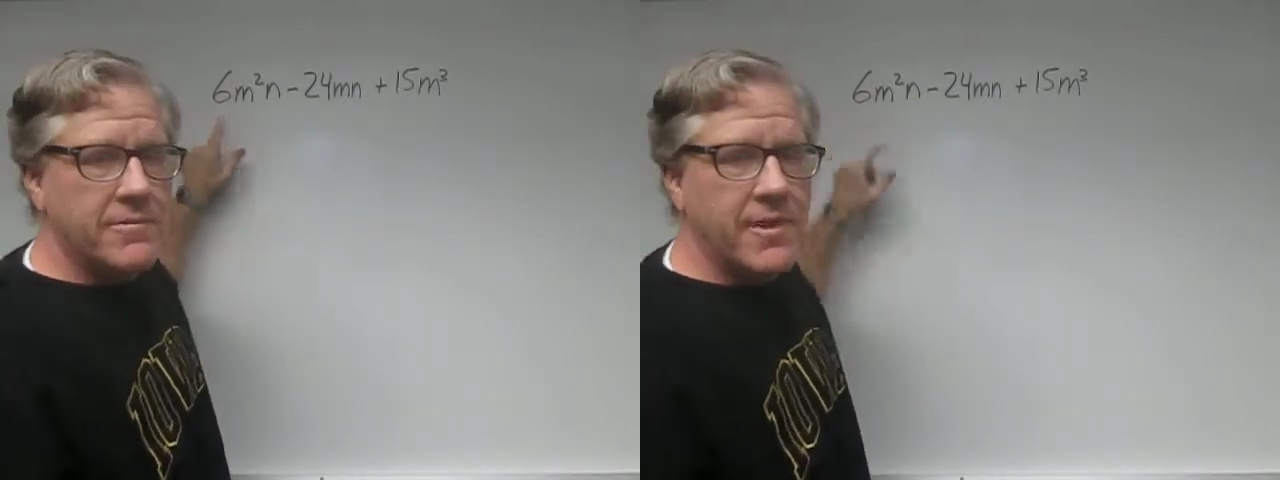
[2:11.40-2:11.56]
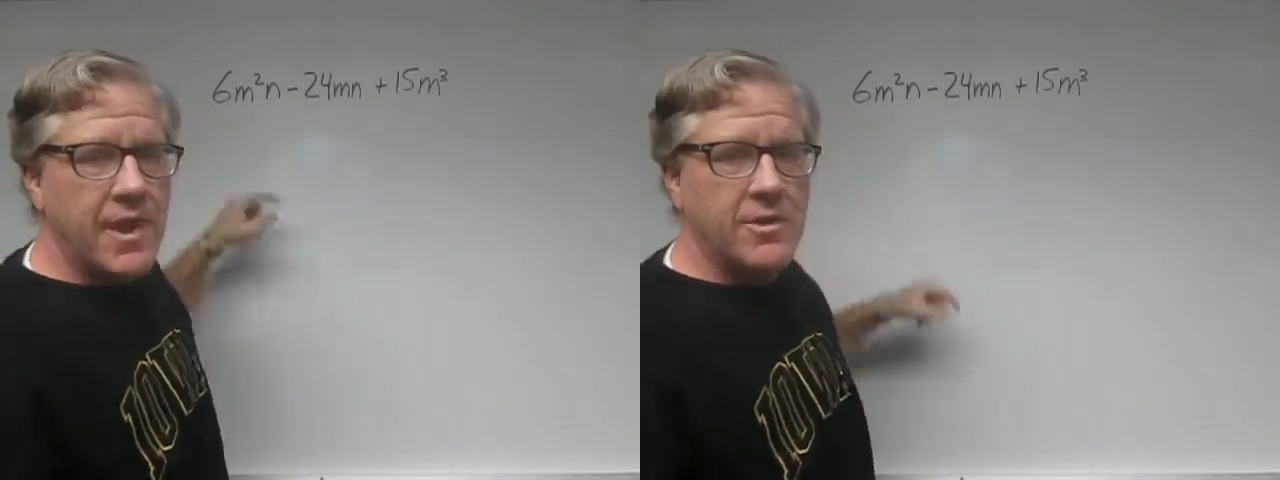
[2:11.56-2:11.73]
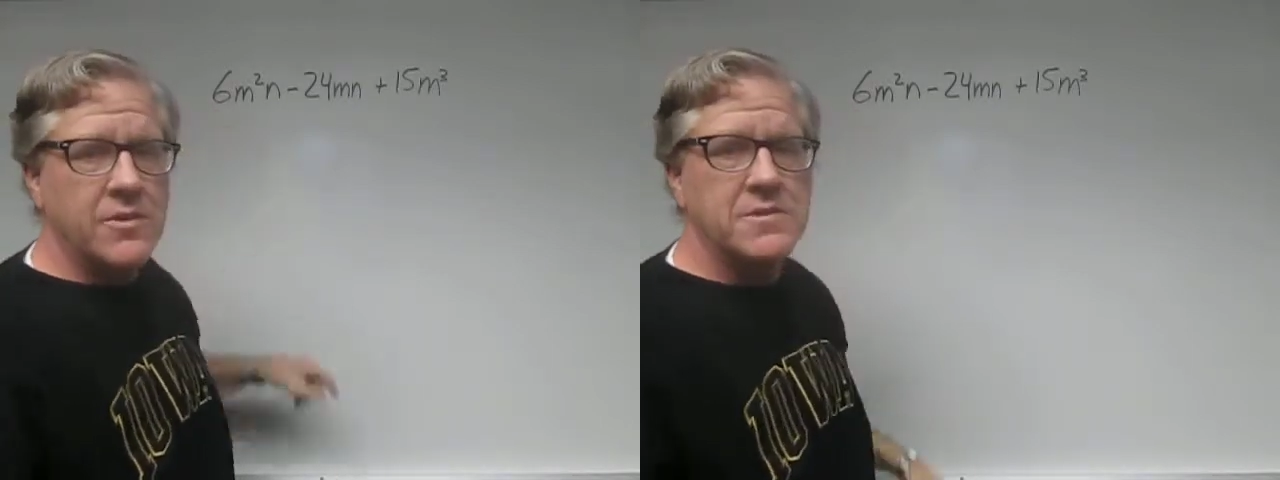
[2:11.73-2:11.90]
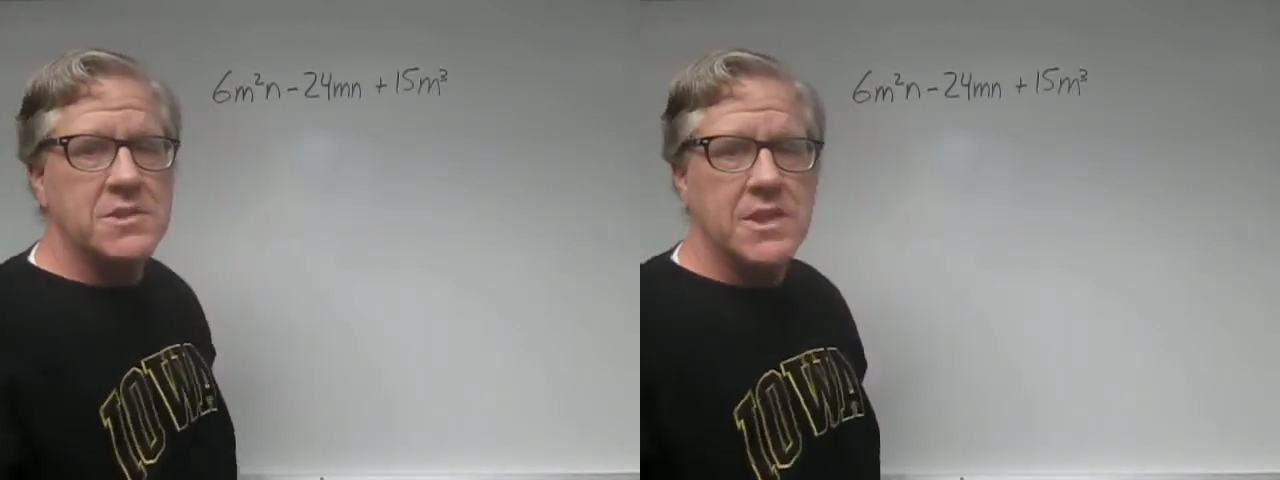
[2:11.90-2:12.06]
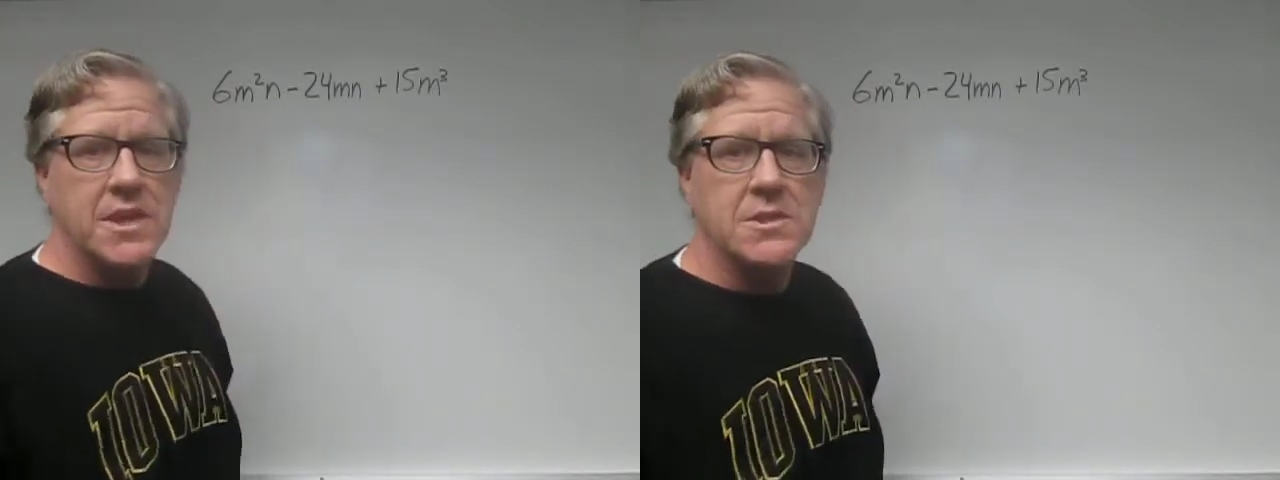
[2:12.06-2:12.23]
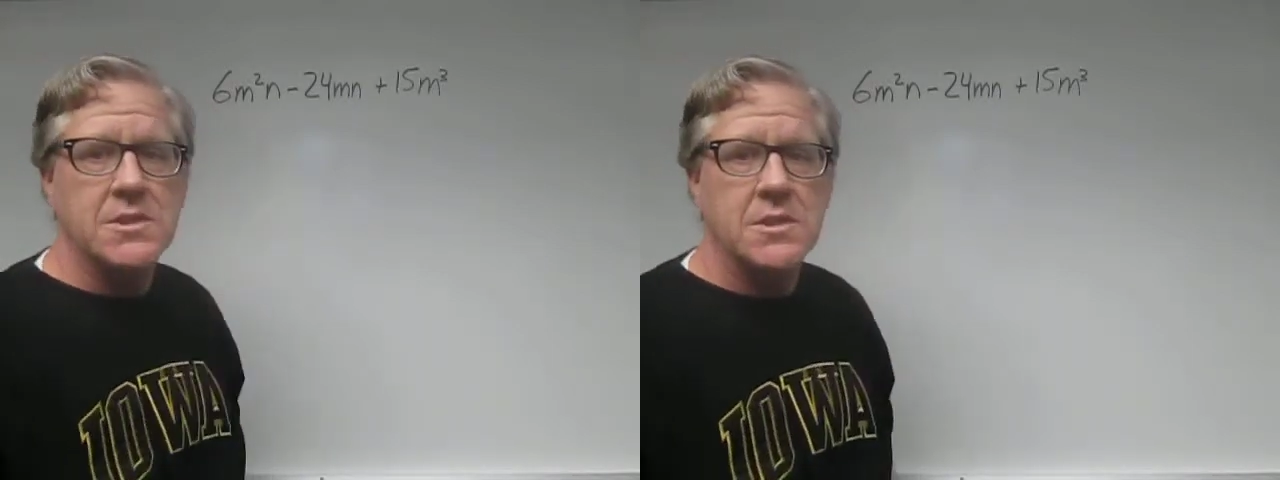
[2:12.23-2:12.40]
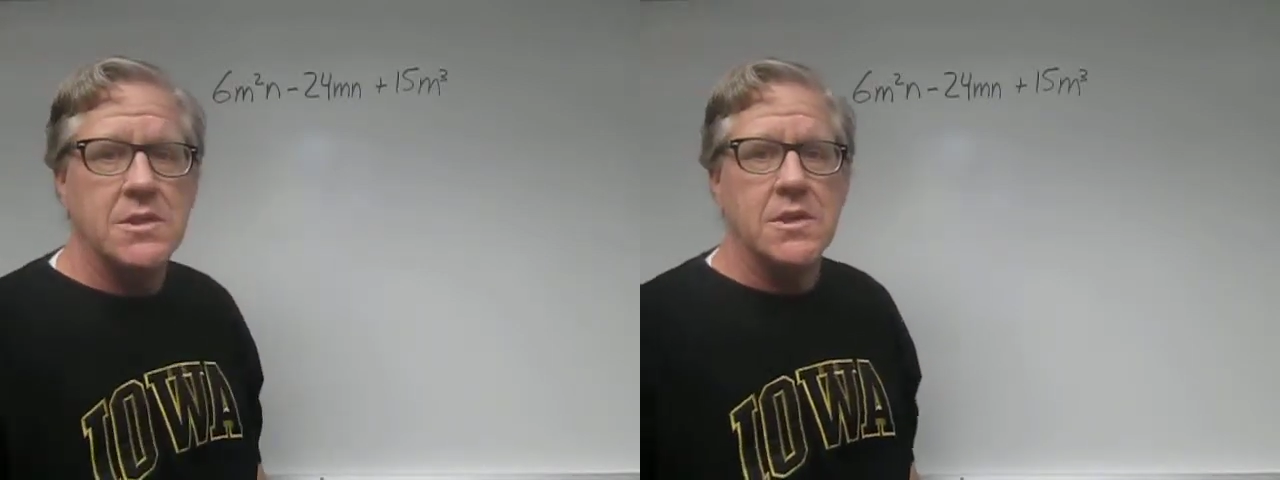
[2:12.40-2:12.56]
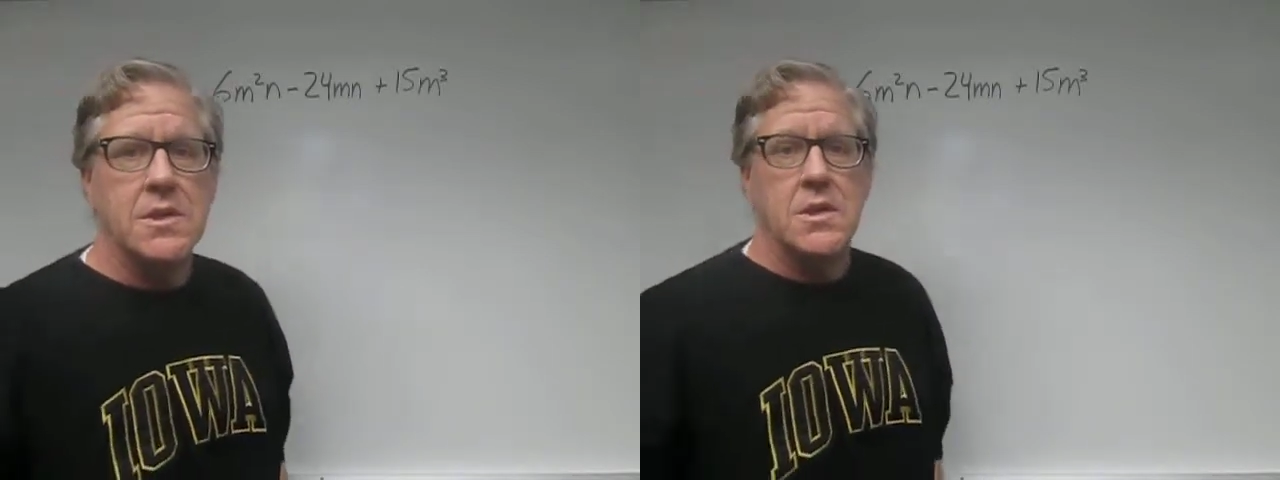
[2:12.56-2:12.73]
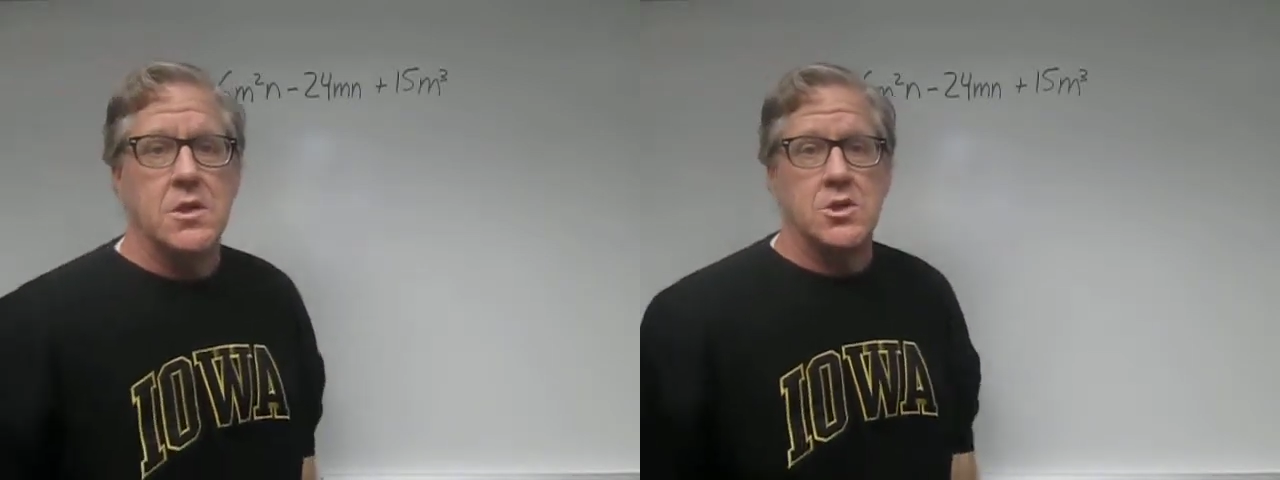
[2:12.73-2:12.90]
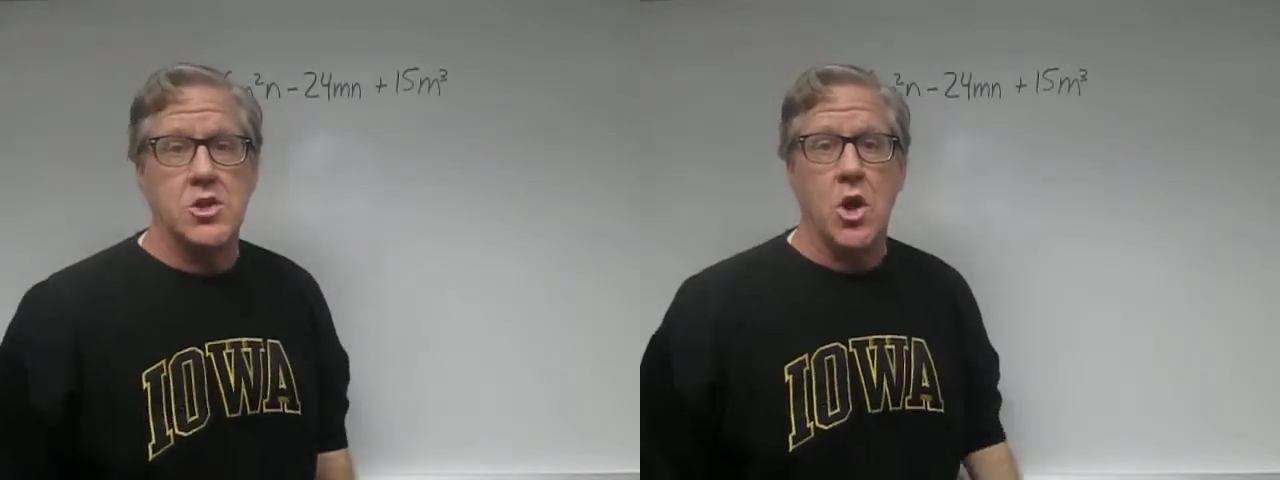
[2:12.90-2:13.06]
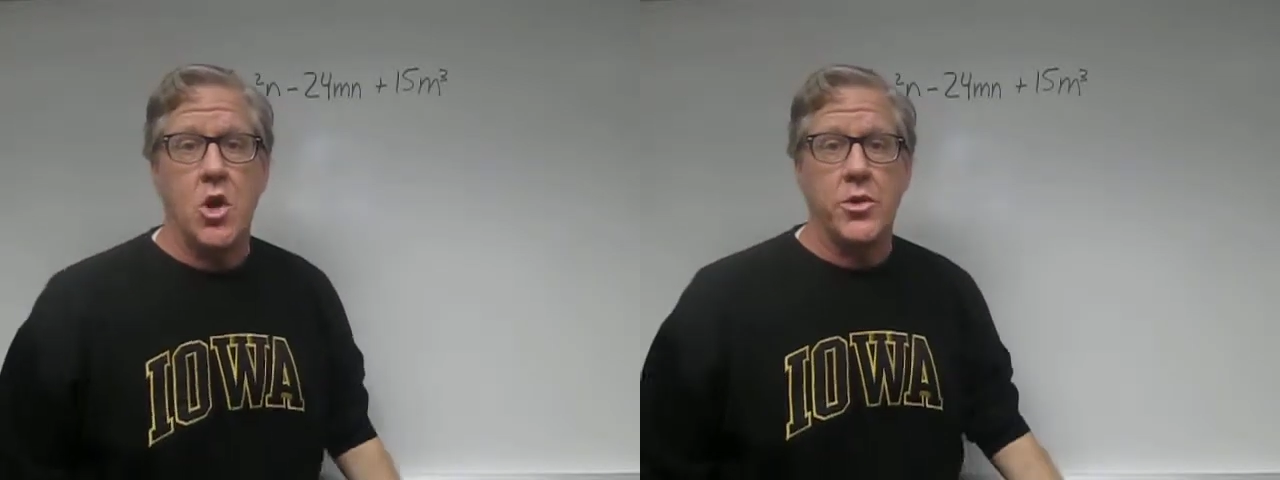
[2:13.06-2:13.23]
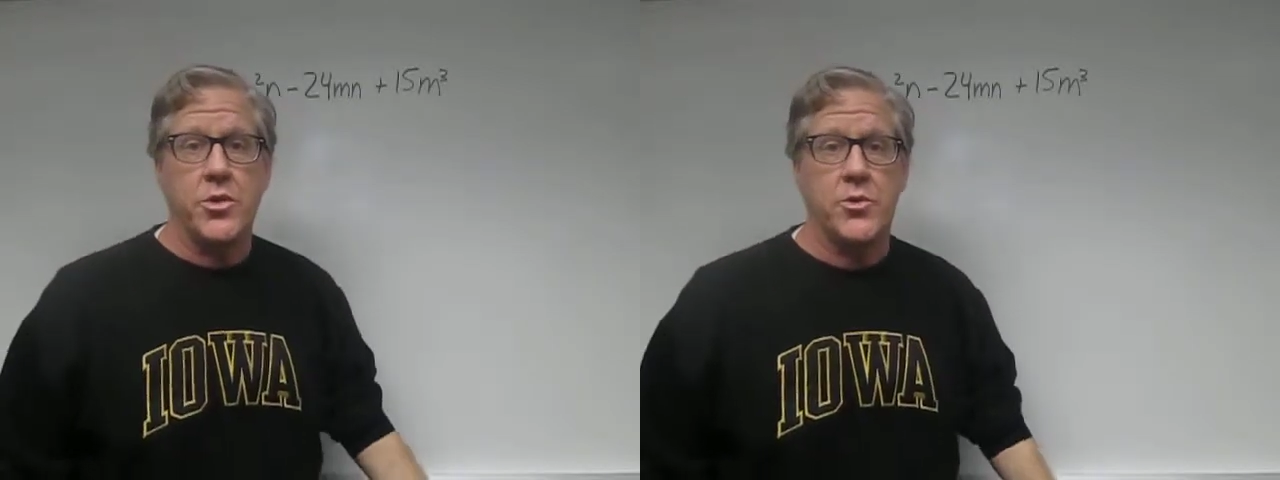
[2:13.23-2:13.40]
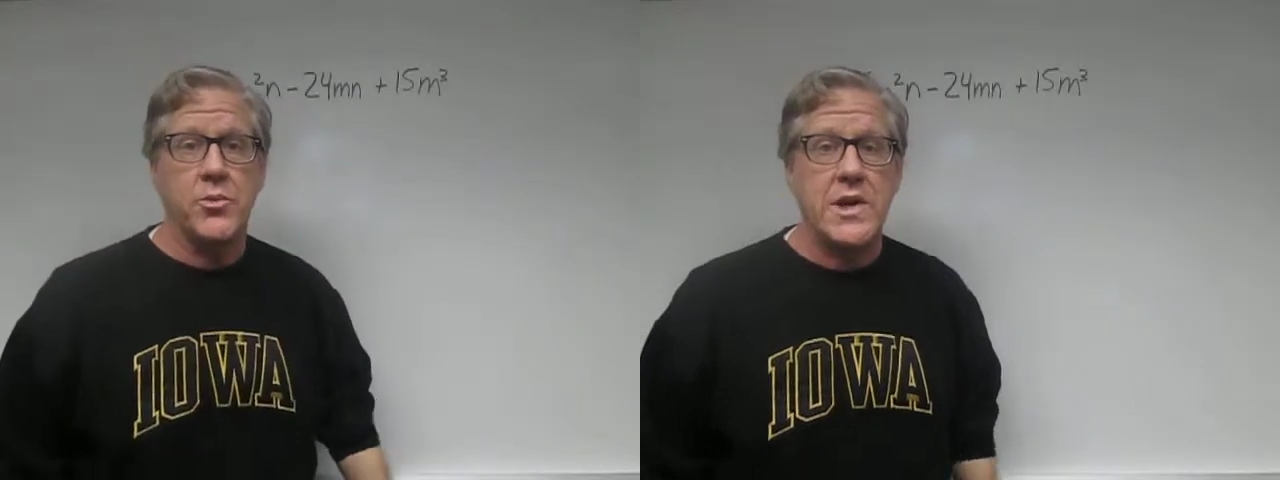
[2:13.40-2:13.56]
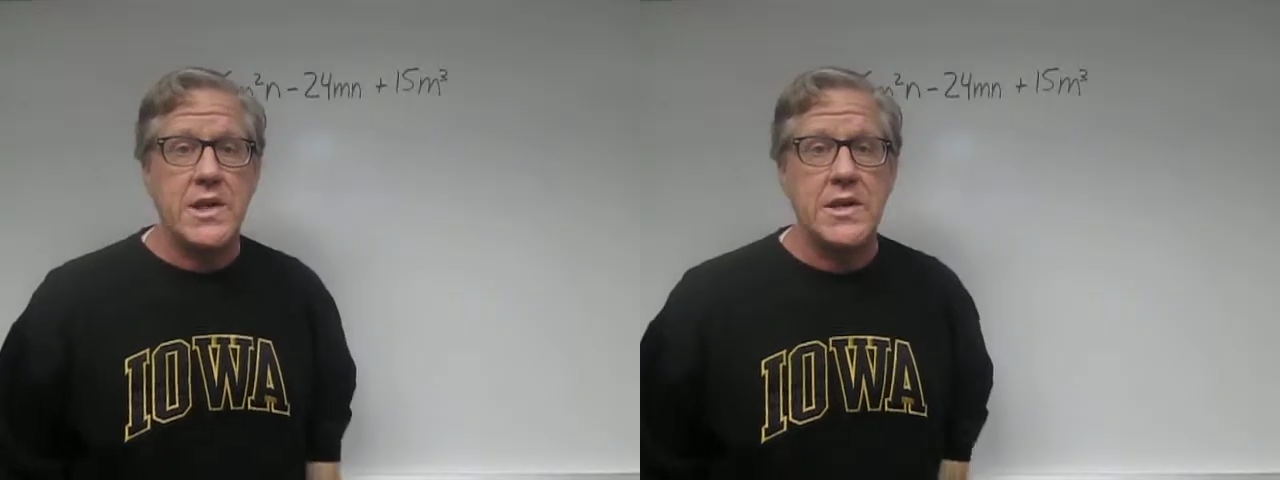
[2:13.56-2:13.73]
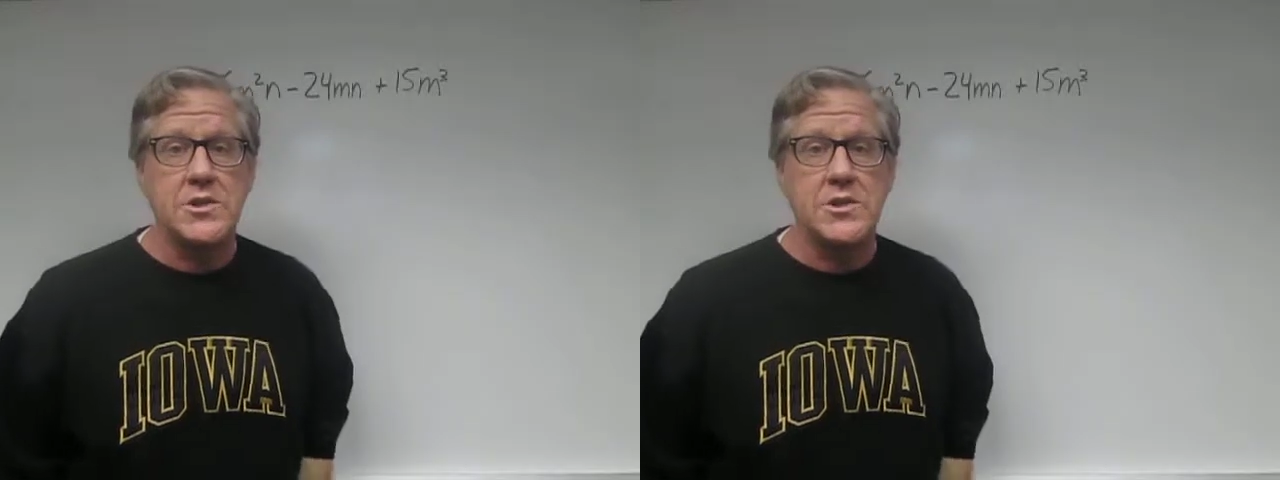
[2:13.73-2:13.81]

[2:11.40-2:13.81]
factor of 6. So 3